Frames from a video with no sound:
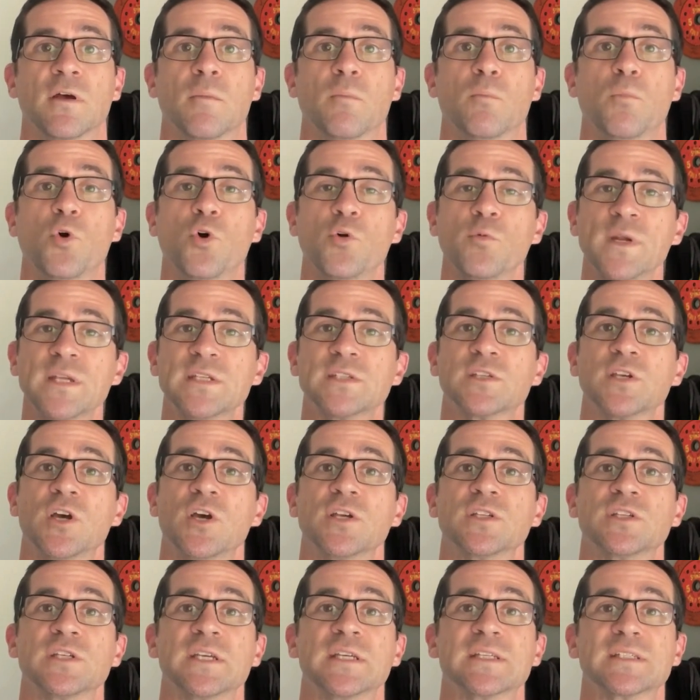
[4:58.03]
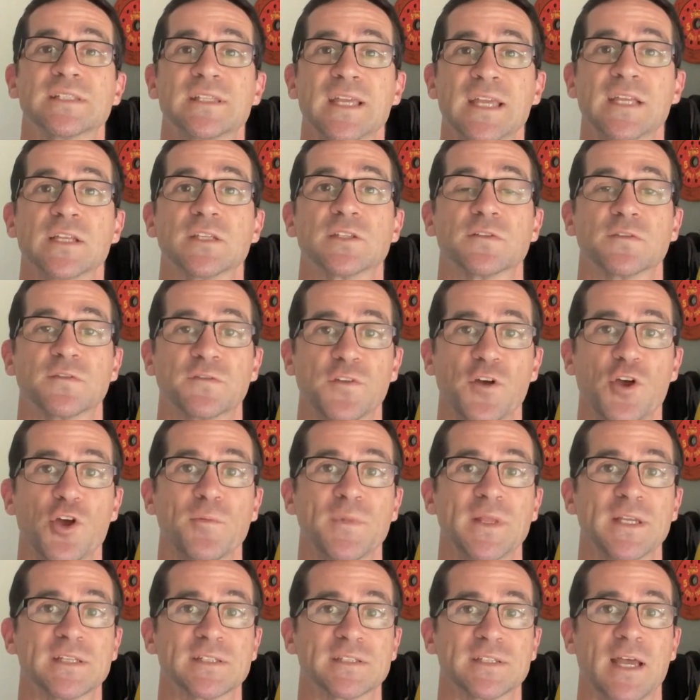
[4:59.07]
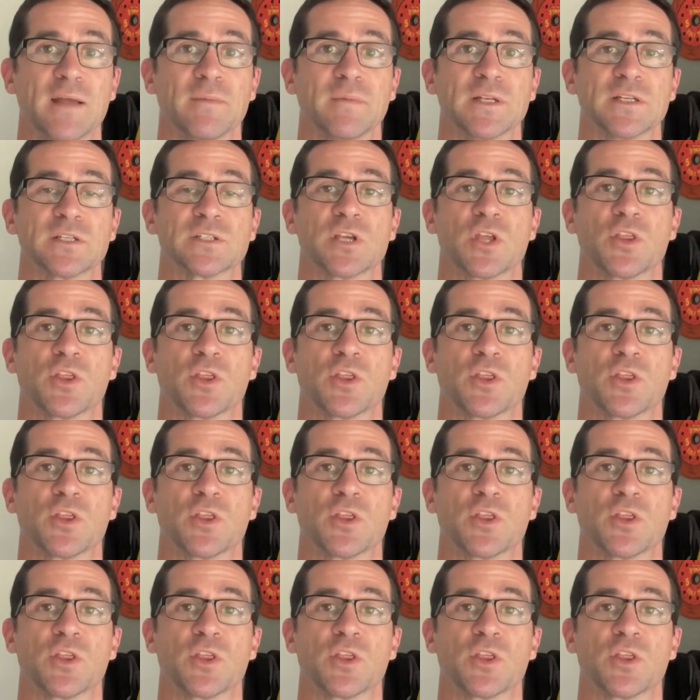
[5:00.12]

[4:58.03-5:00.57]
More research is needed to firmly establish